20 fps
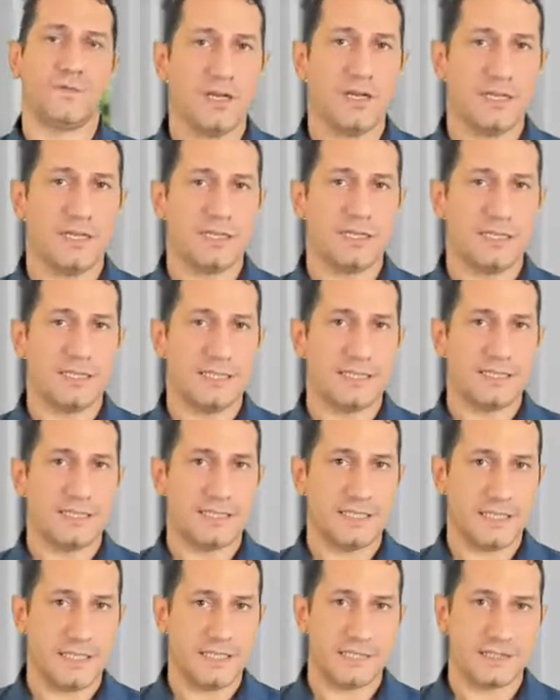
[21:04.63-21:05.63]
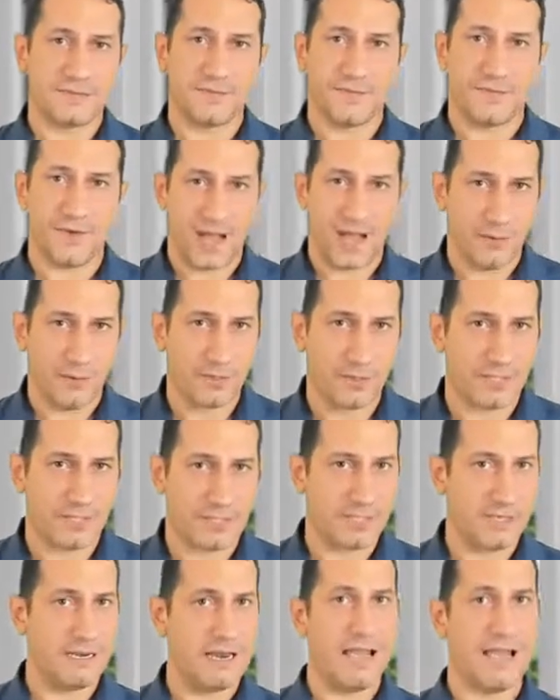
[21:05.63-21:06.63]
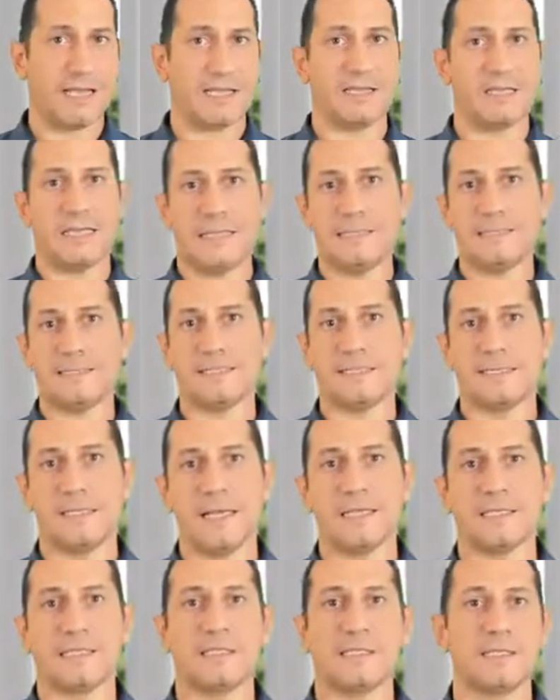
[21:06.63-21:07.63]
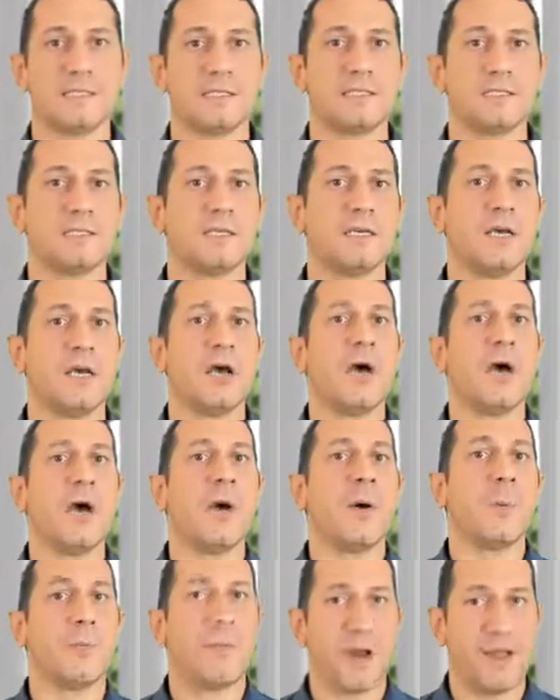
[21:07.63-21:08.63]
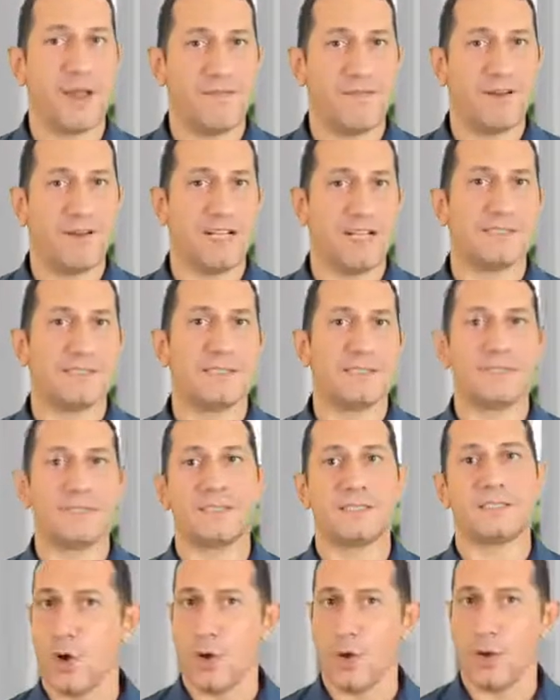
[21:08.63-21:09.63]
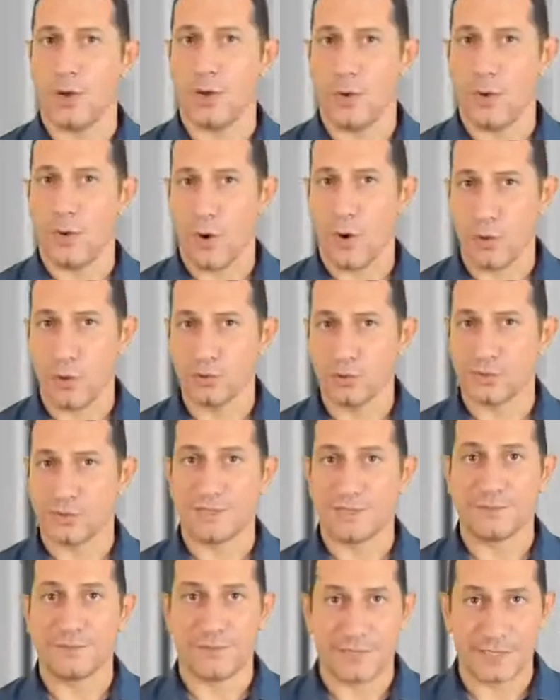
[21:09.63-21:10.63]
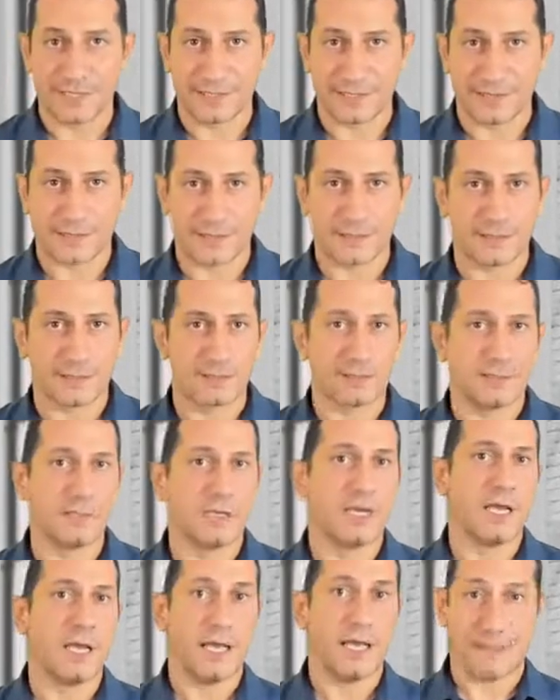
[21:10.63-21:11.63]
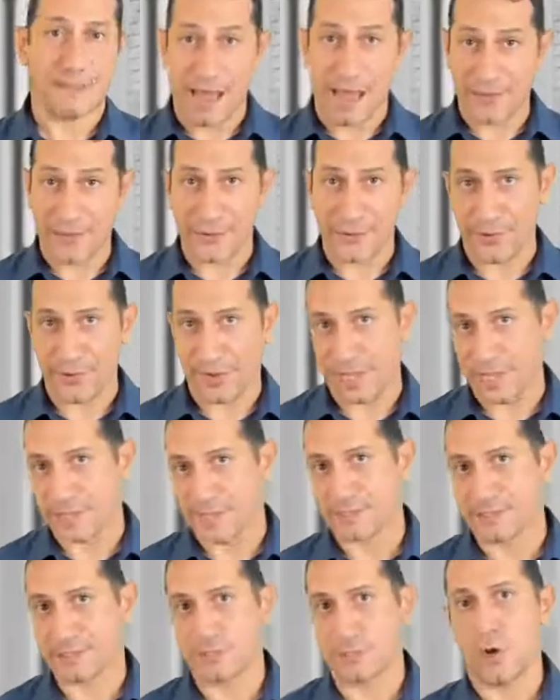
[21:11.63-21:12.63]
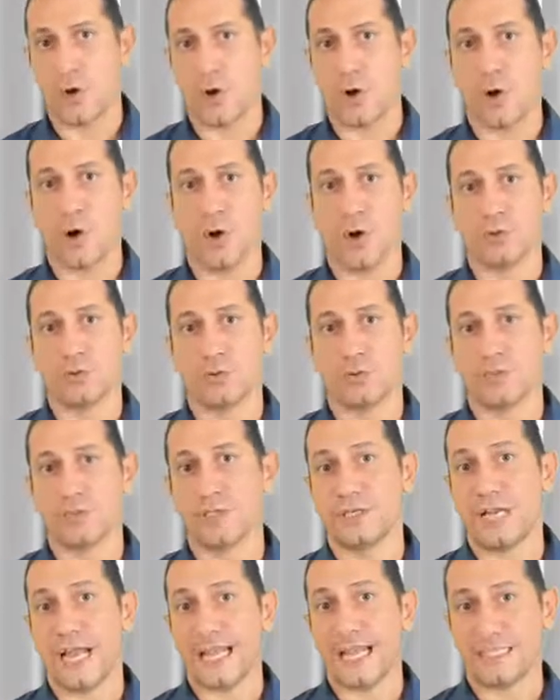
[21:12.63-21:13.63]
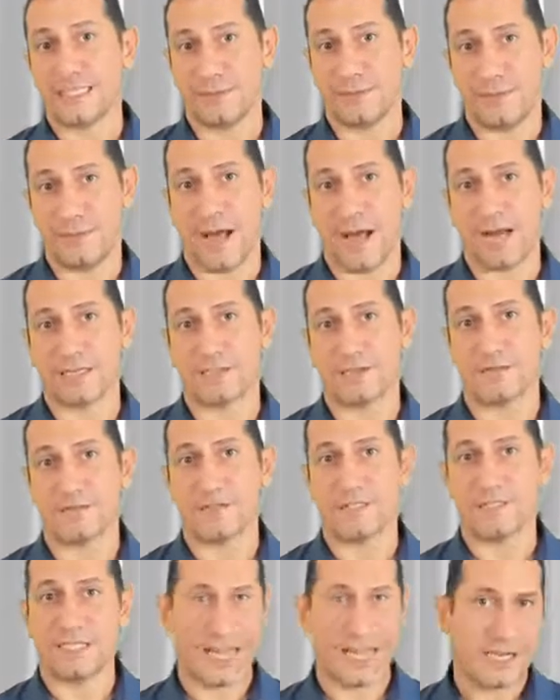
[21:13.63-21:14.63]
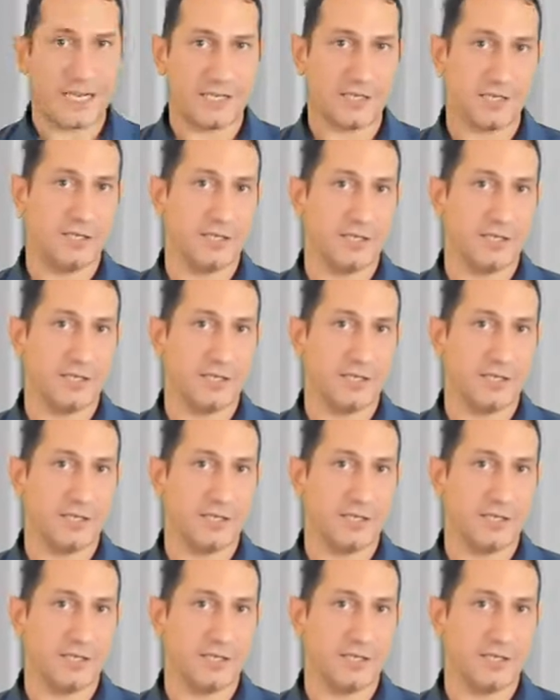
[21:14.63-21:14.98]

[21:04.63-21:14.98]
disease frequency like incidences, prevalences, odds and risks, and other rates onto the next part of this lecture.